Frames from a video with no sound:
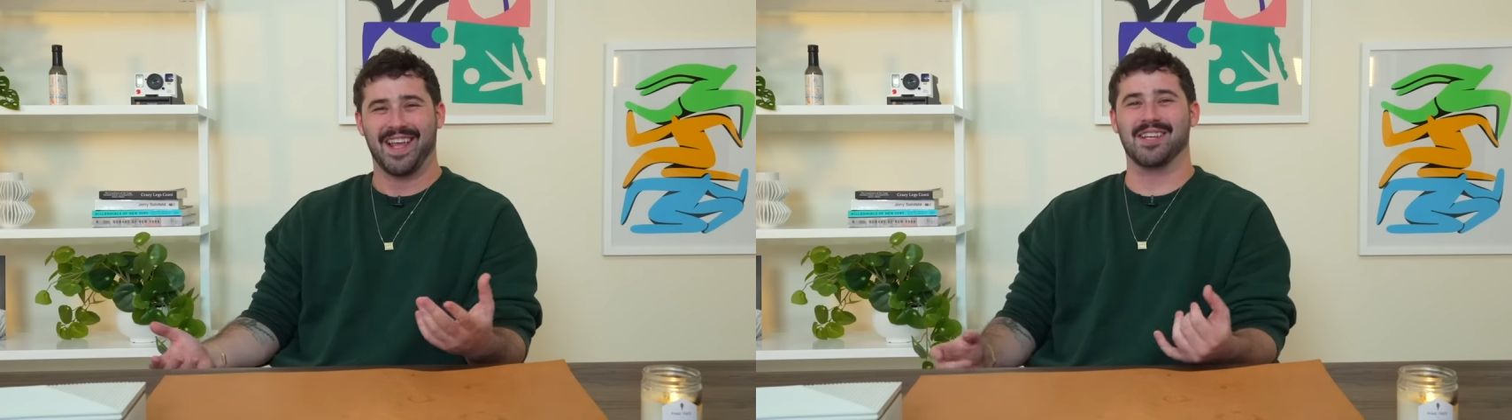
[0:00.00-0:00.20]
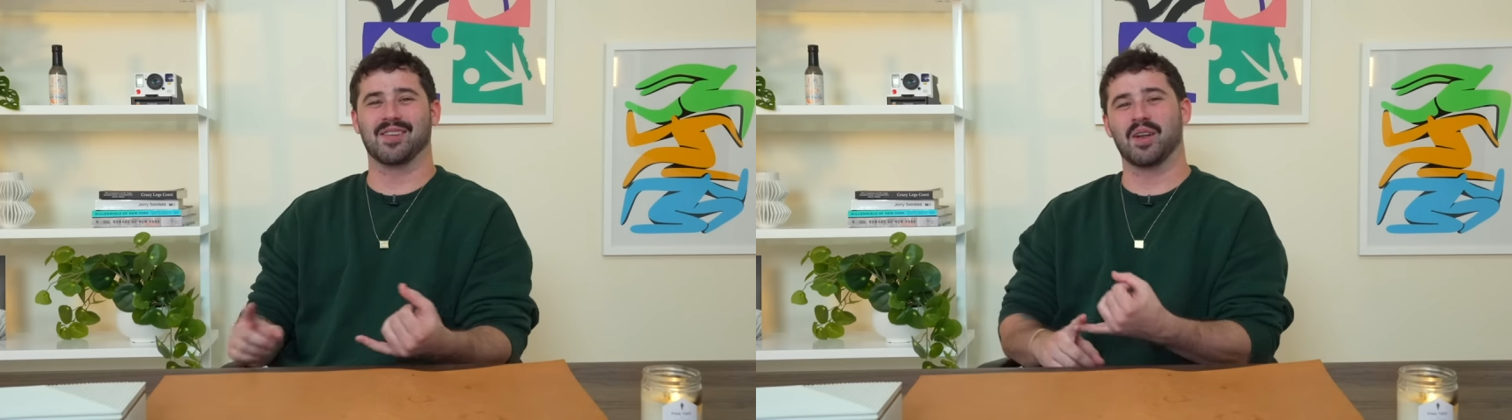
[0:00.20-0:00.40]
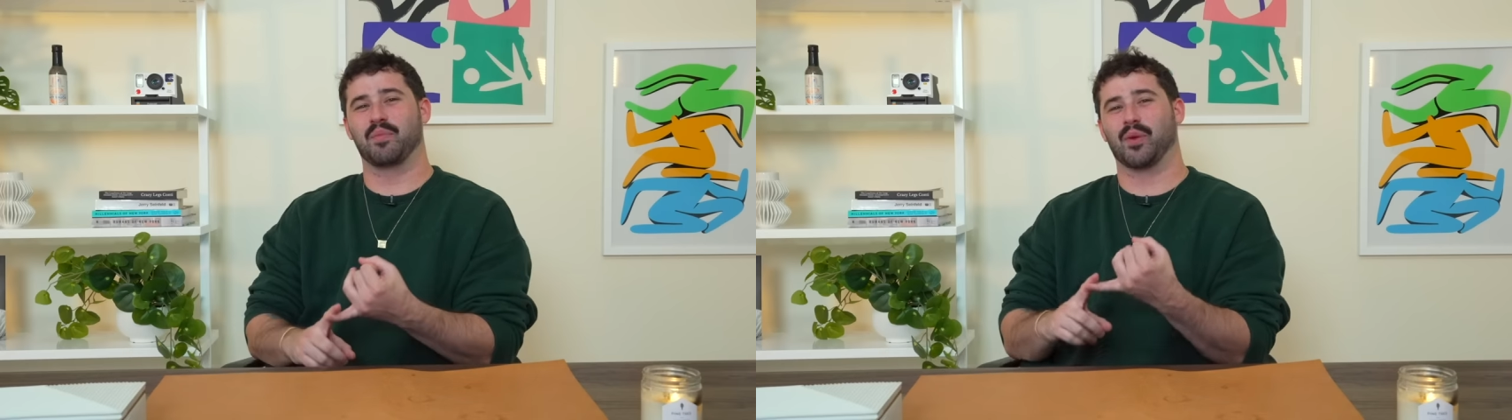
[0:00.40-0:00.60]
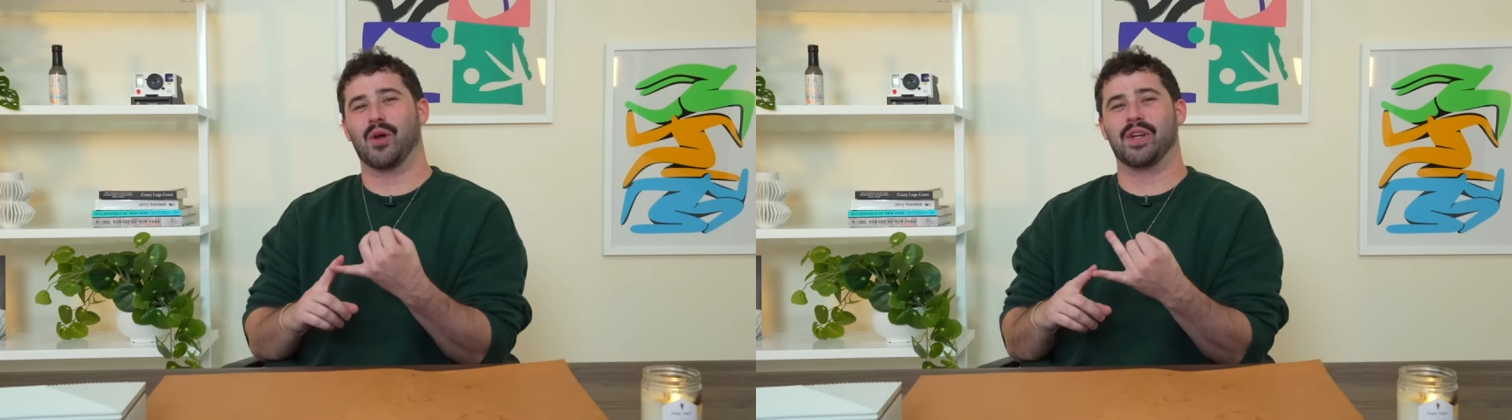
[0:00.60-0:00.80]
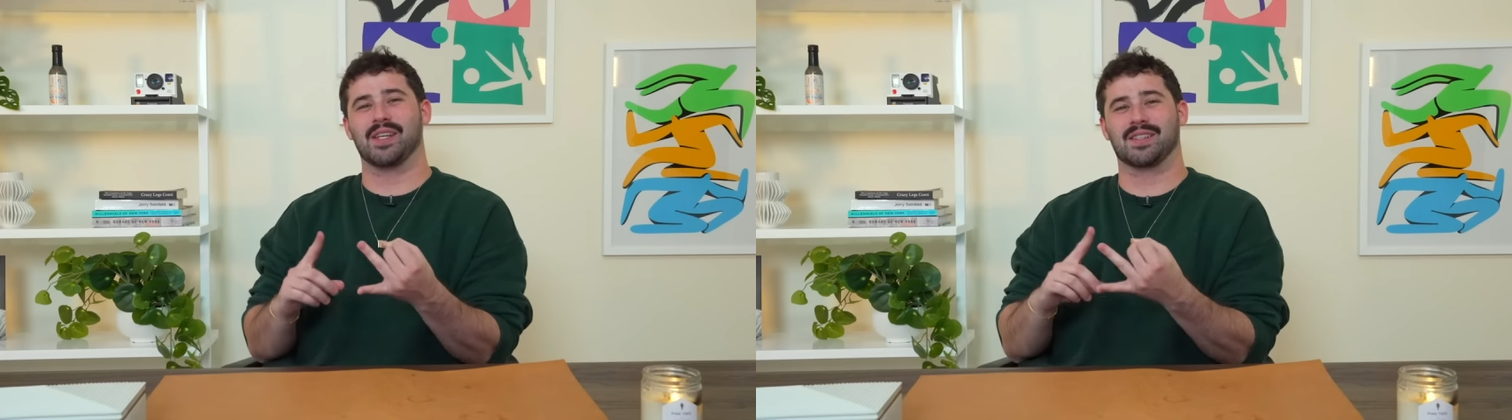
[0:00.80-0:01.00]
He's
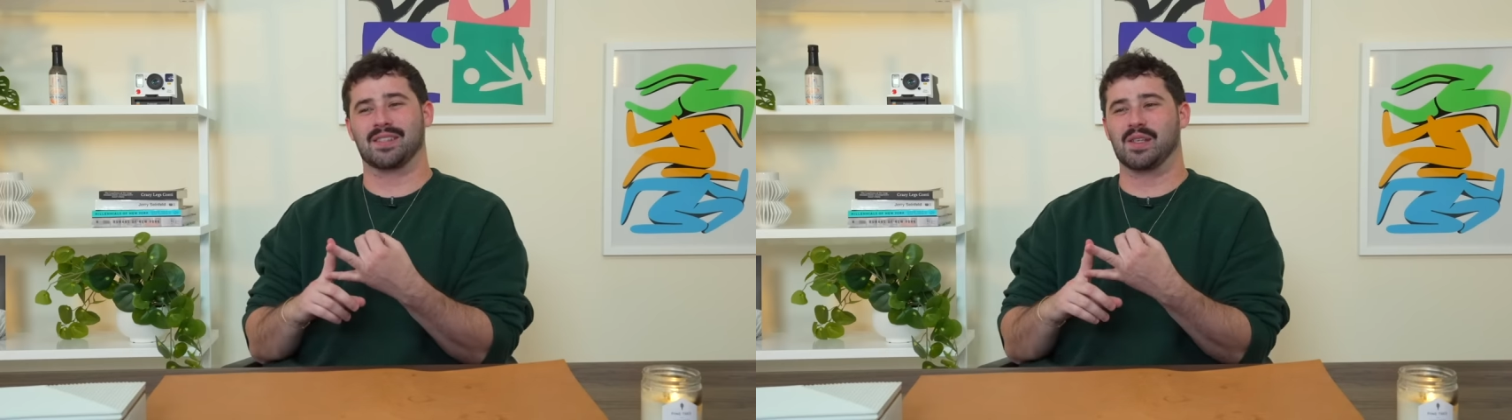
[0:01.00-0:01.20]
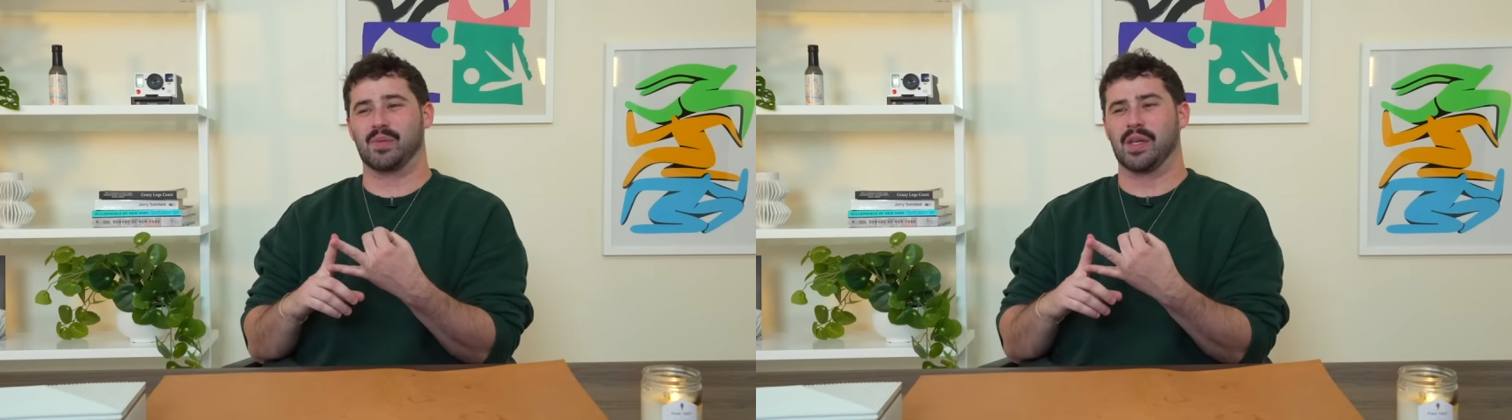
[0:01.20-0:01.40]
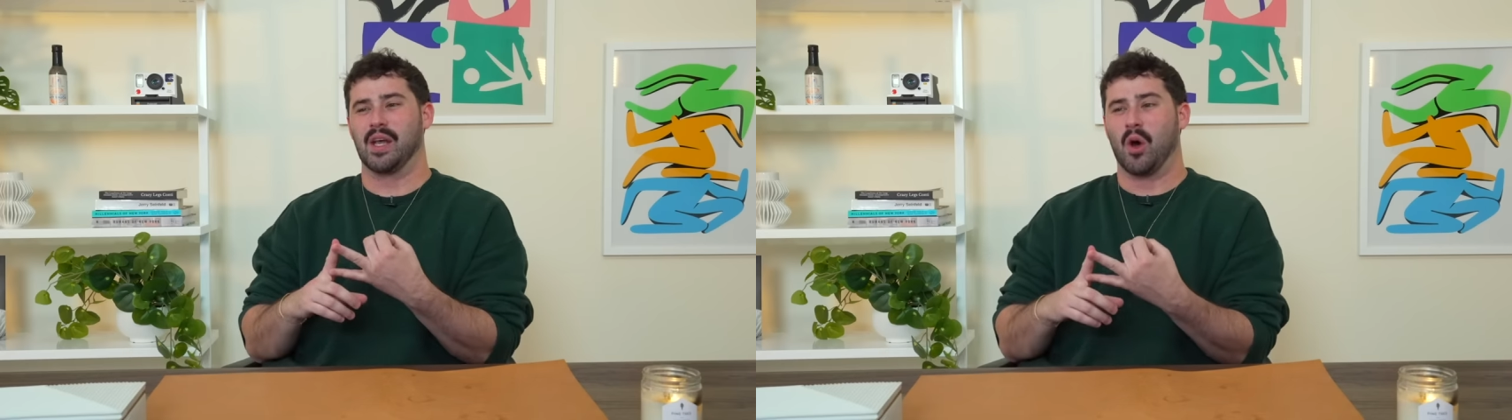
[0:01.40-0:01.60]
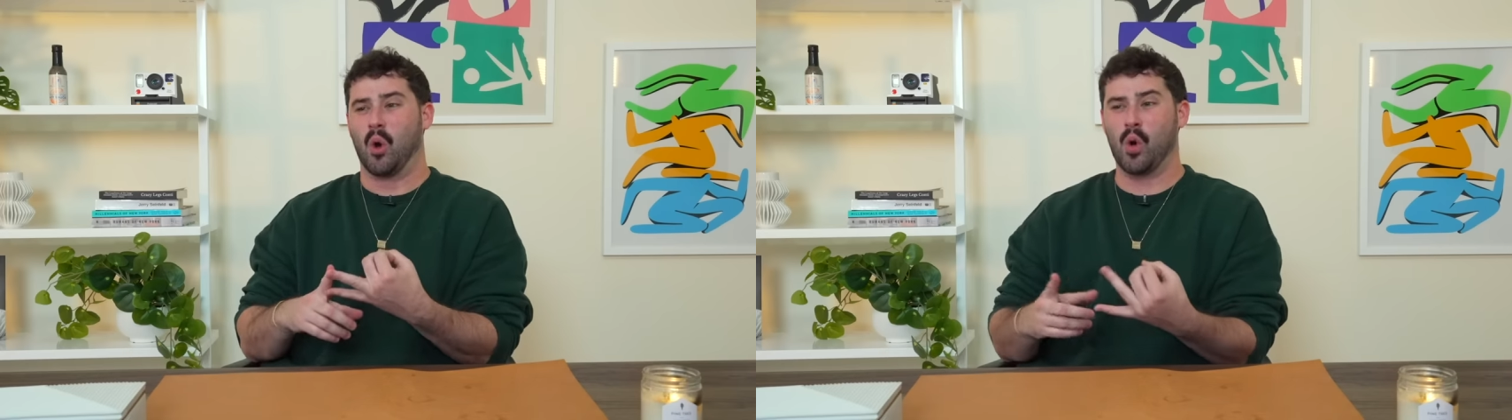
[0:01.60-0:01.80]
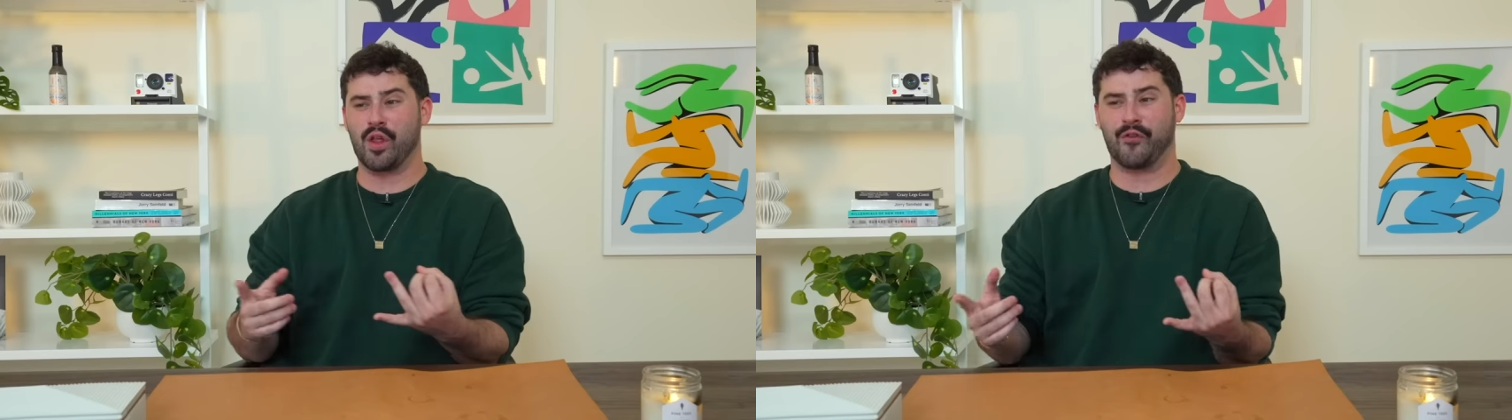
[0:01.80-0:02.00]
unemployed. He's sleeping.
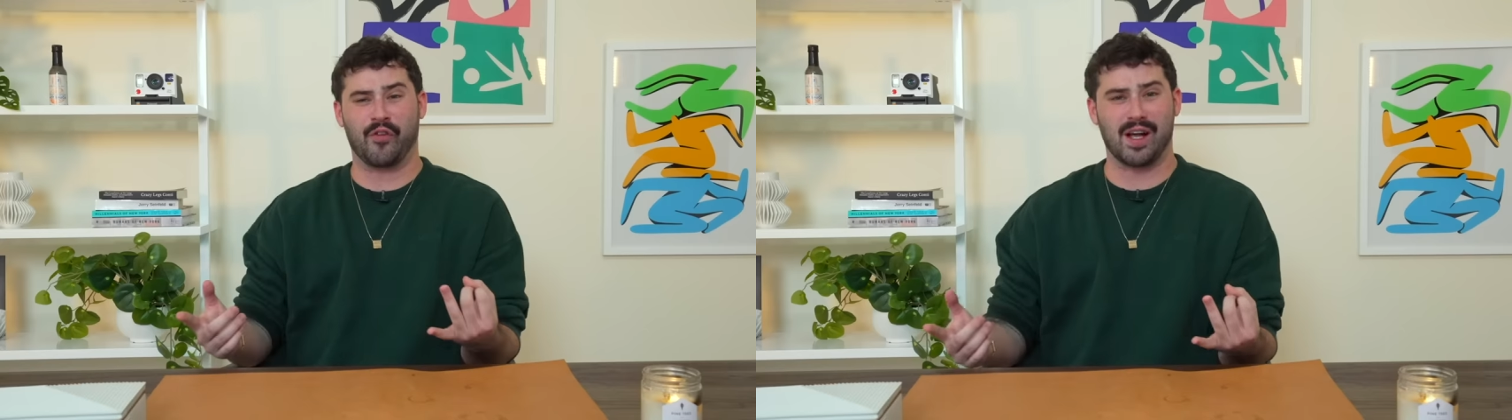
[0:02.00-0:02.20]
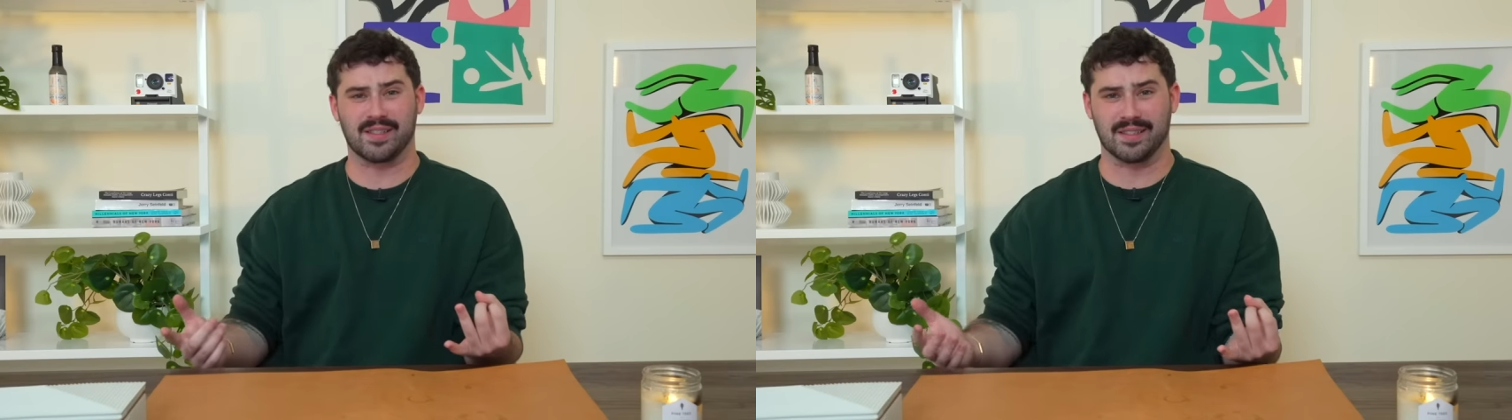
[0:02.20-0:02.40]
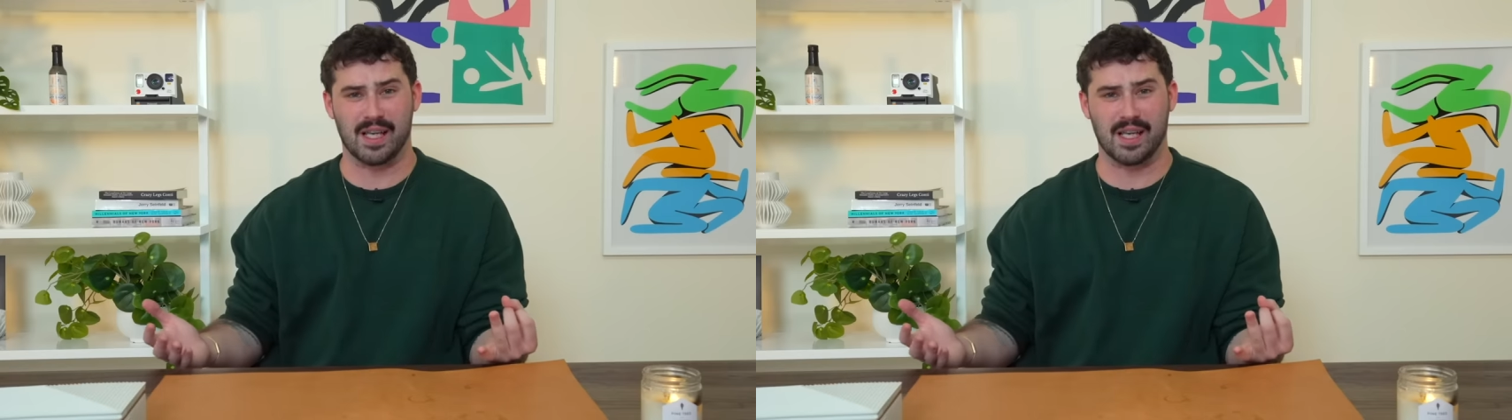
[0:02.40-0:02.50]
Who the fuck